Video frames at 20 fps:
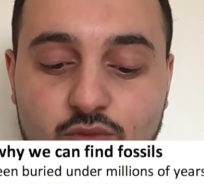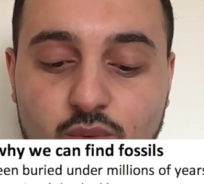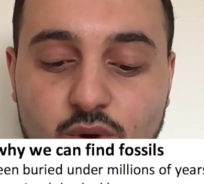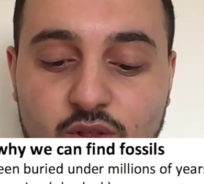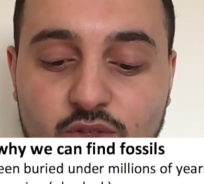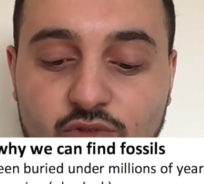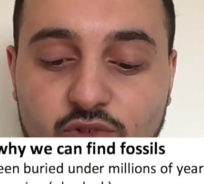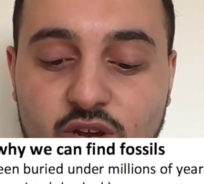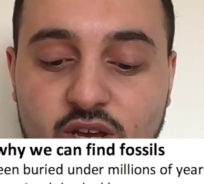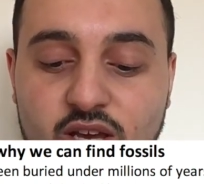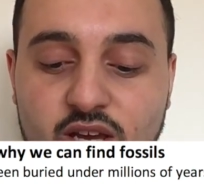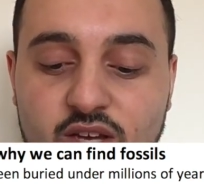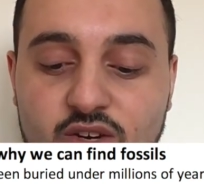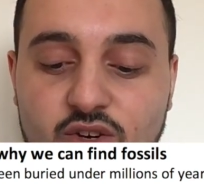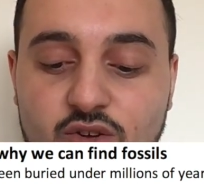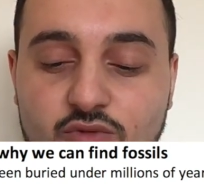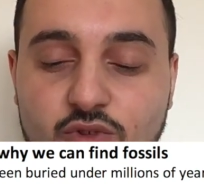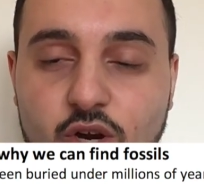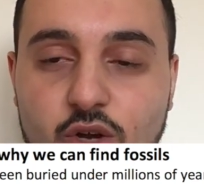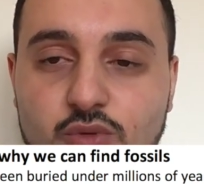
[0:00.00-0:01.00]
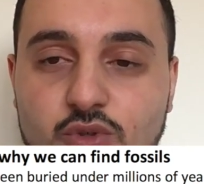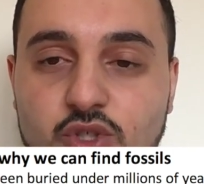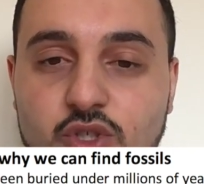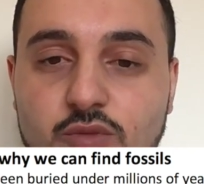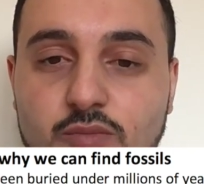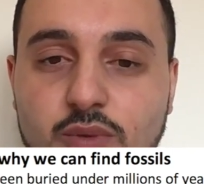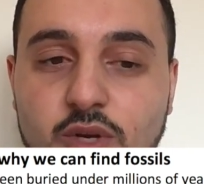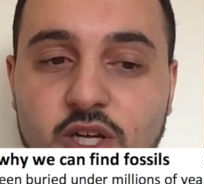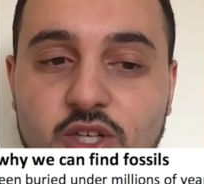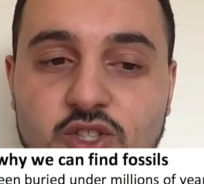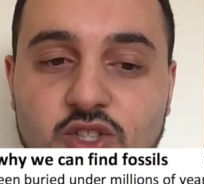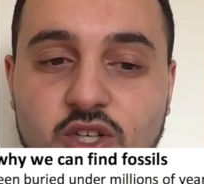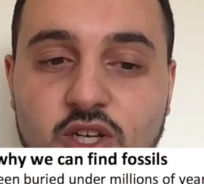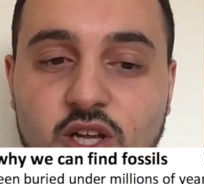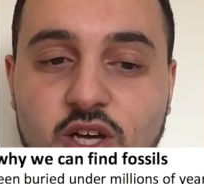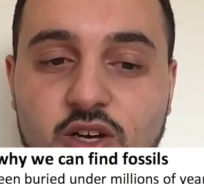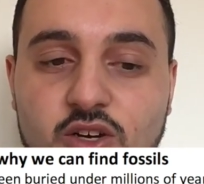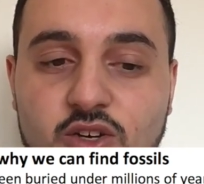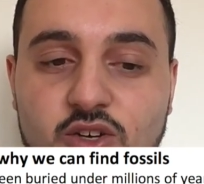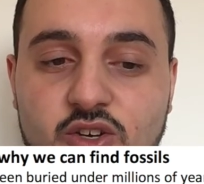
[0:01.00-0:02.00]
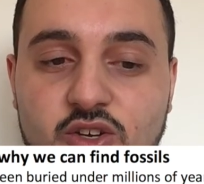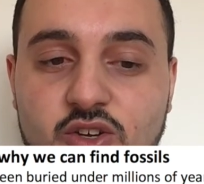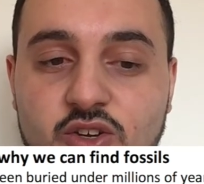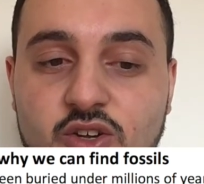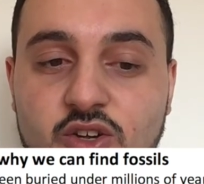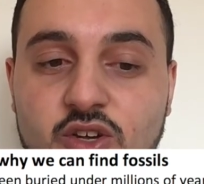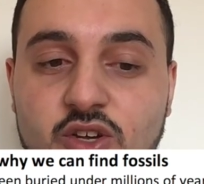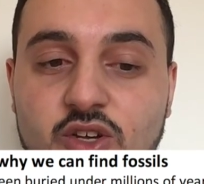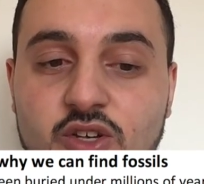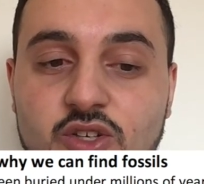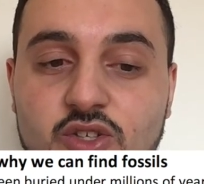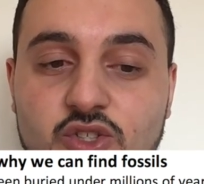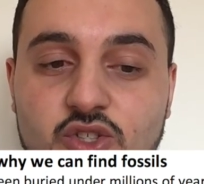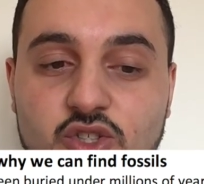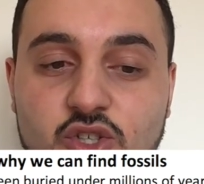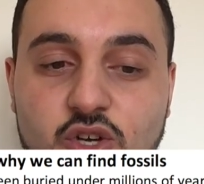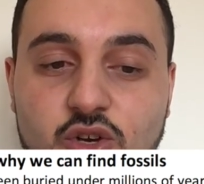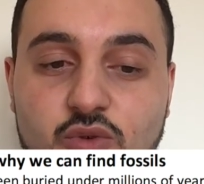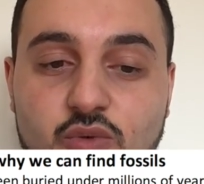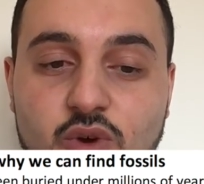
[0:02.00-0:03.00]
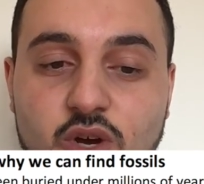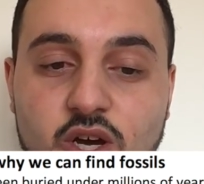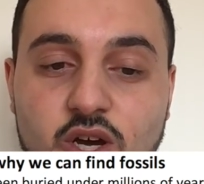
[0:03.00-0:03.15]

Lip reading: weathering and erosion plus luck. So